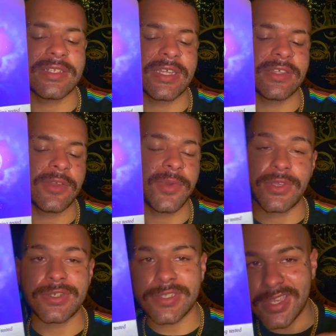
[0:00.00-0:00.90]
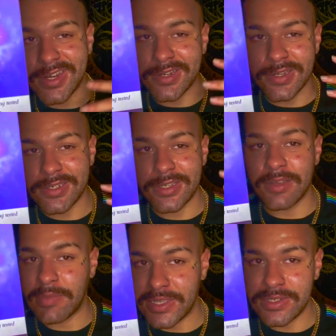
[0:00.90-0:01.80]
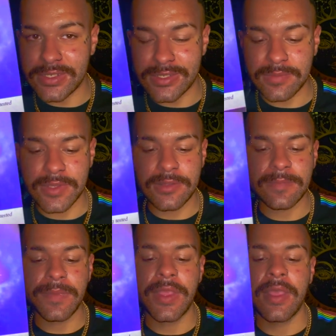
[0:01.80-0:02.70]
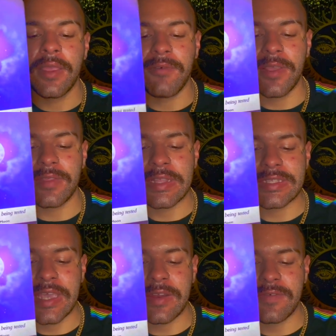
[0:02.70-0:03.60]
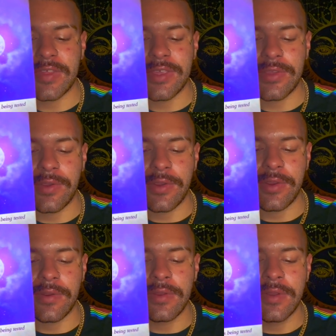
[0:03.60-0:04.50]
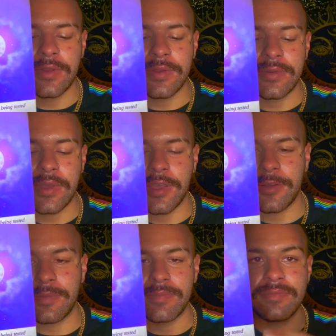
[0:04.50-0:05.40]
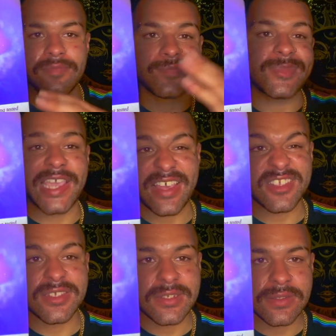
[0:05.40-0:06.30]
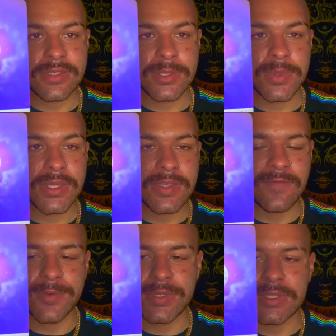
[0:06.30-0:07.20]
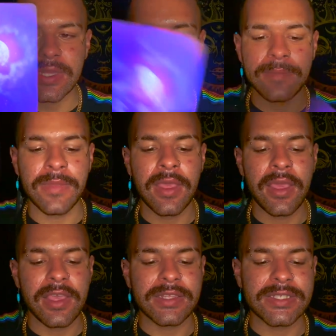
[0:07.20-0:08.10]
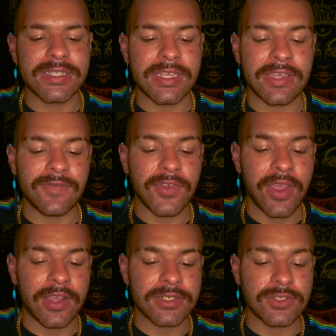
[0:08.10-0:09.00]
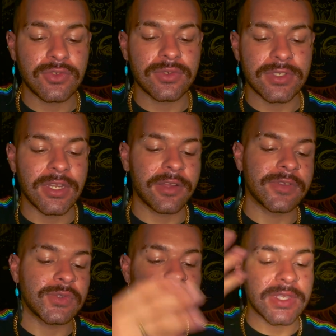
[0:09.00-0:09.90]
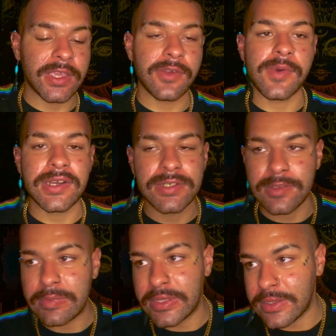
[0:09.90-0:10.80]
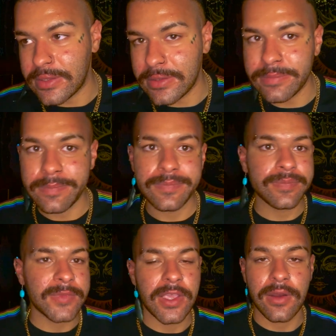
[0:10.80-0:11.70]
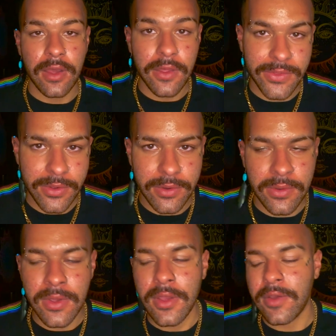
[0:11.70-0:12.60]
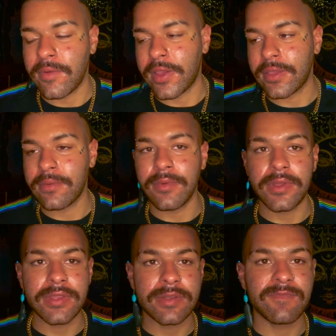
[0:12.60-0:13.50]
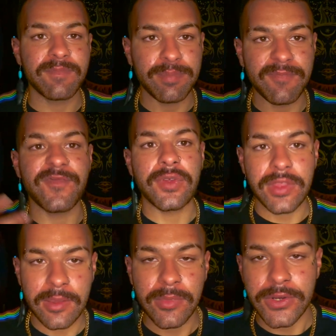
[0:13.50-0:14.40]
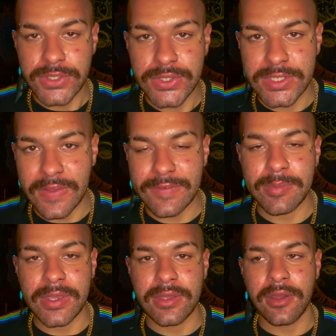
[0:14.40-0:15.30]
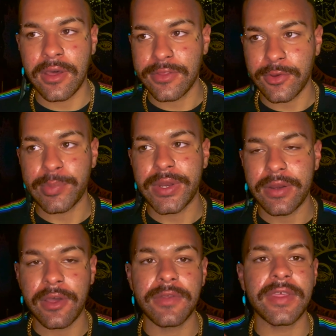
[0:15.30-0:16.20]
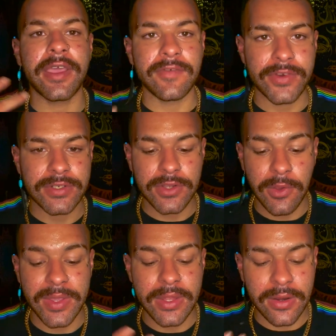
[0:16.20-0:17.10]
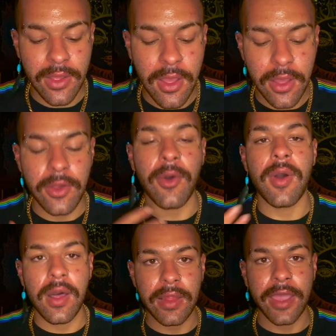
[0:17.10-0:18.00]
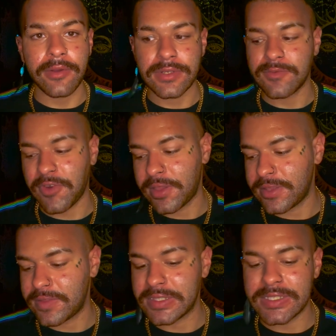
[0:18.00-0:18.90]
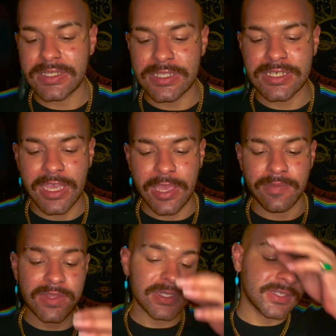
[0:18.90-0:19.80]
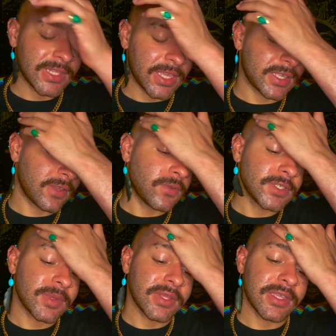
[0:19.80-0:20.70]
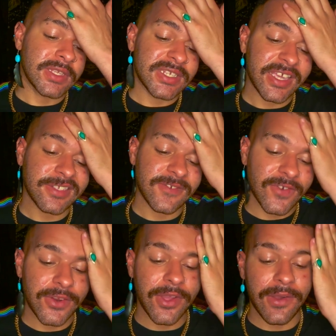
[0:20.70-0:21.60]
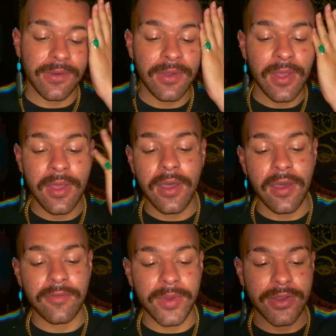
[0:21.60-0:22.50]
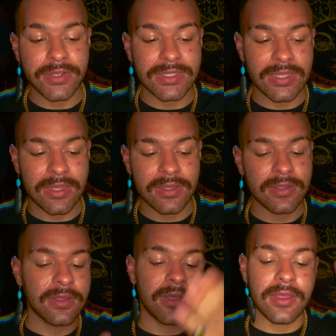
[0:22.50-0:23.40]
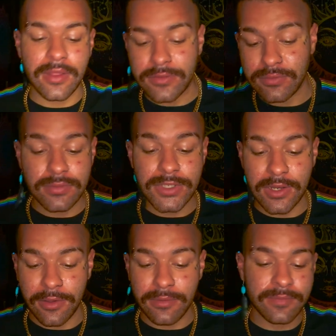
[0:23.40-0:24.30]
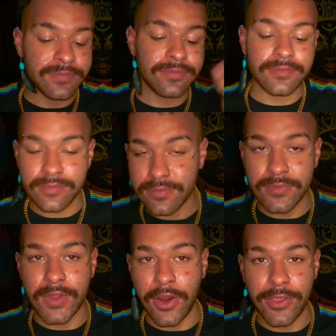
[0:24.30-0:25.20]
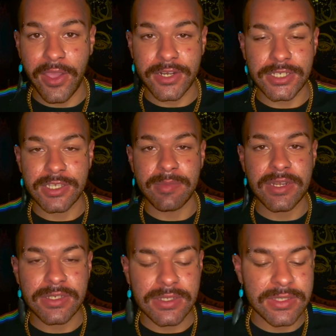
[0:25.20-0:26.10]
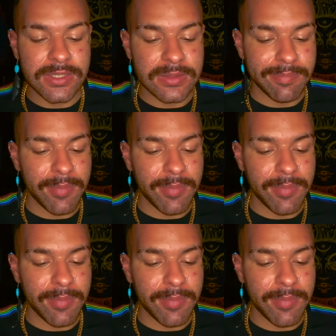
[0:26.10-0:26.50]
of telling you where you just kind of need to commit to something, right? That's kind of like your test this week, if we'll say, and seeing if you're actually, you know, you say you want to be an author, right? Well then, fully immerse yourself in being an author. Put in all the effort. Go in, go all out, right? And this is the time, this is like ultimately the test, Virgo, of where it's like, you know, are you actually committed to this